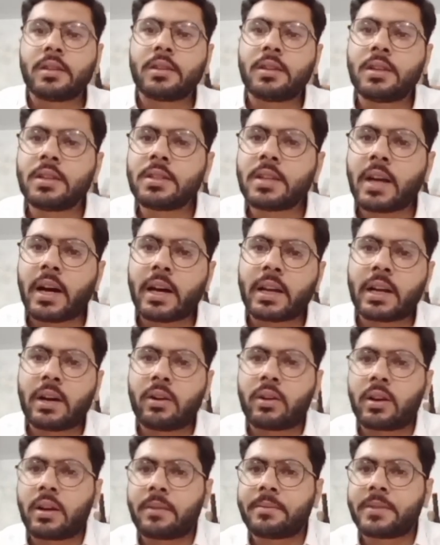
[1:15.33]
These are
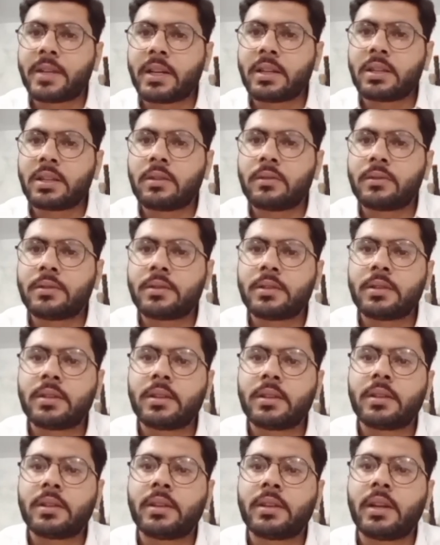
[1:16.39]
our objectives
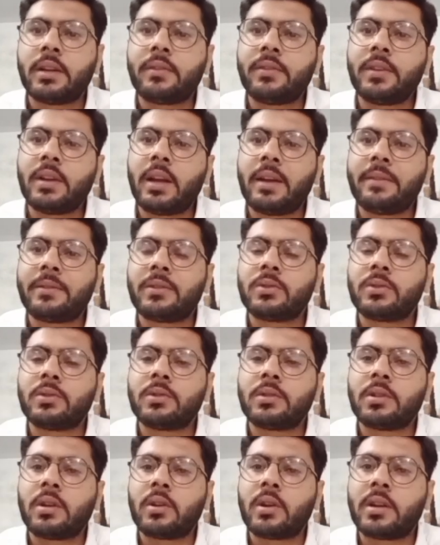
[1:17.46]
that we have
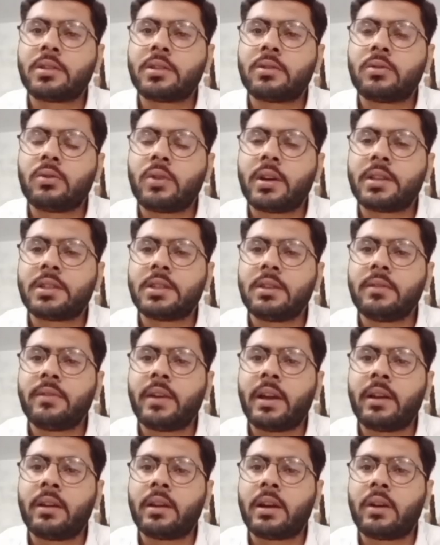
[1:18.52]
to achieve
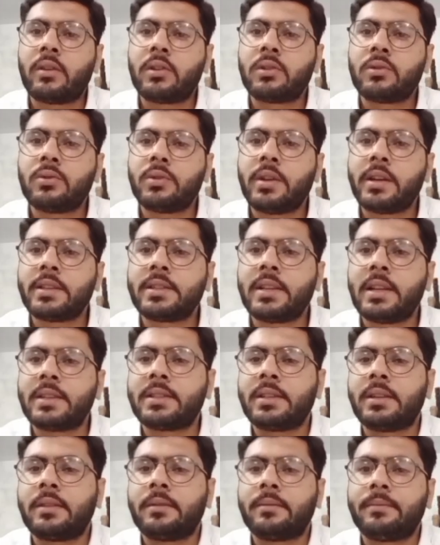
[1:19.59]
in our today's
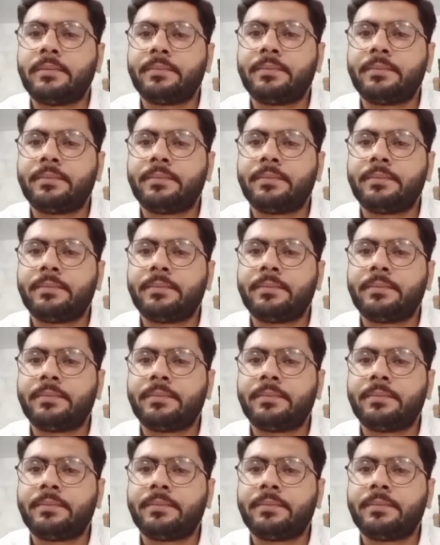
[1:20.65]
lesson.